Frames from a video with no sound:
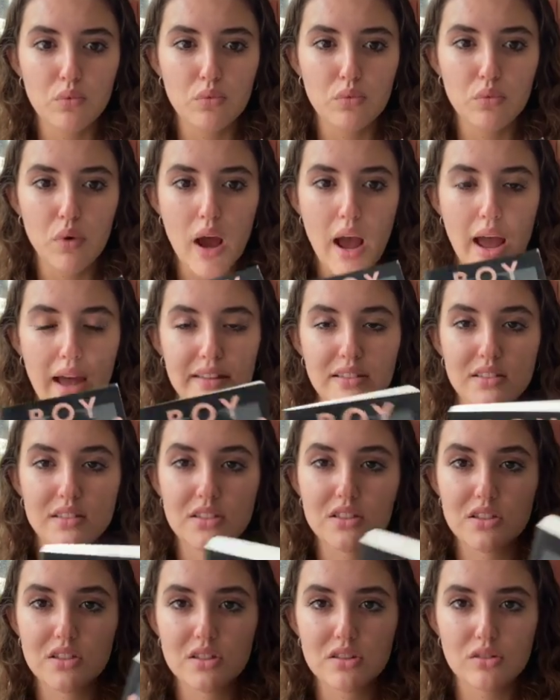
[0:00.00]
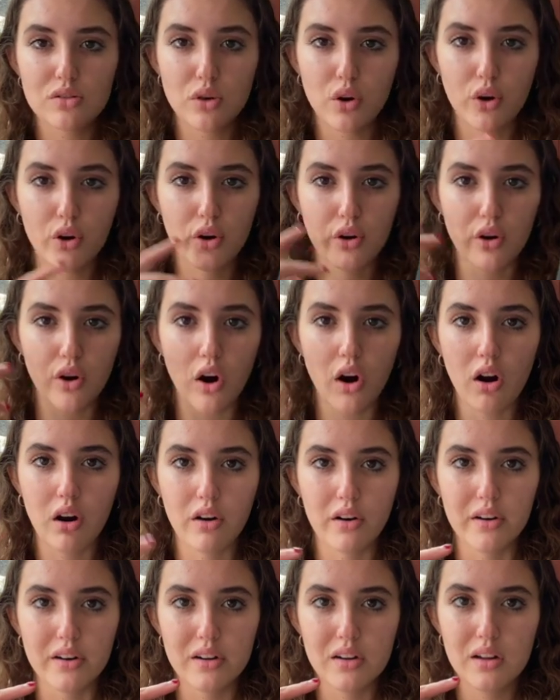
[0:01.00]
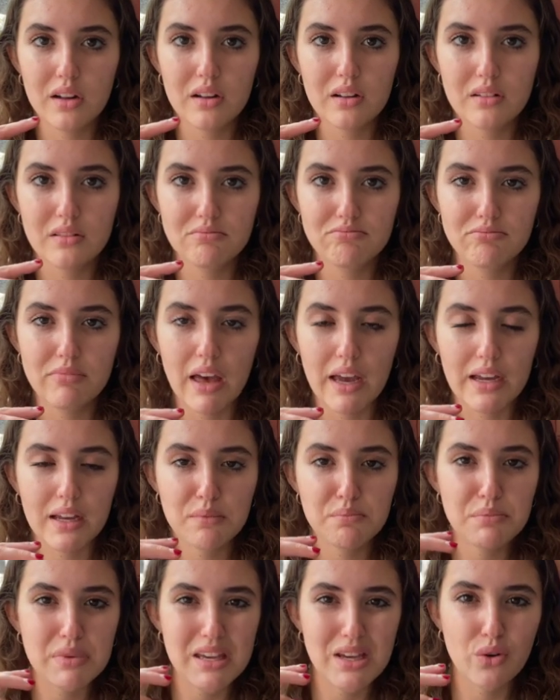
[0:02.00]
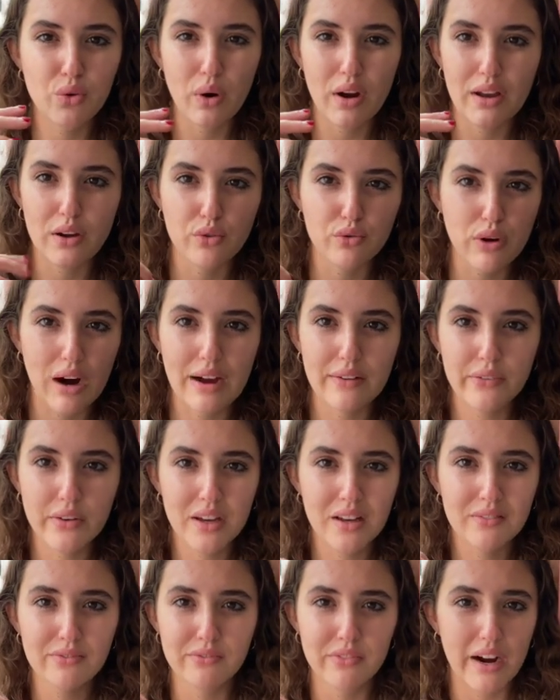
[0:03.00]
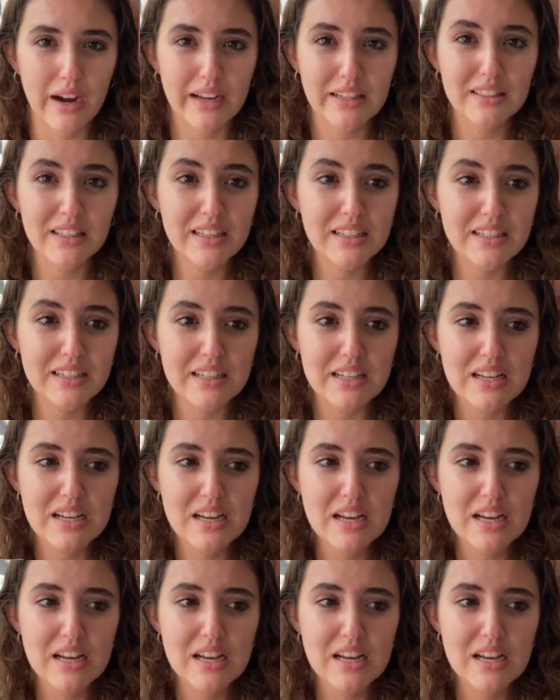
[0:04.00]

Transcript: Hence her art that can be quite graphic and violent.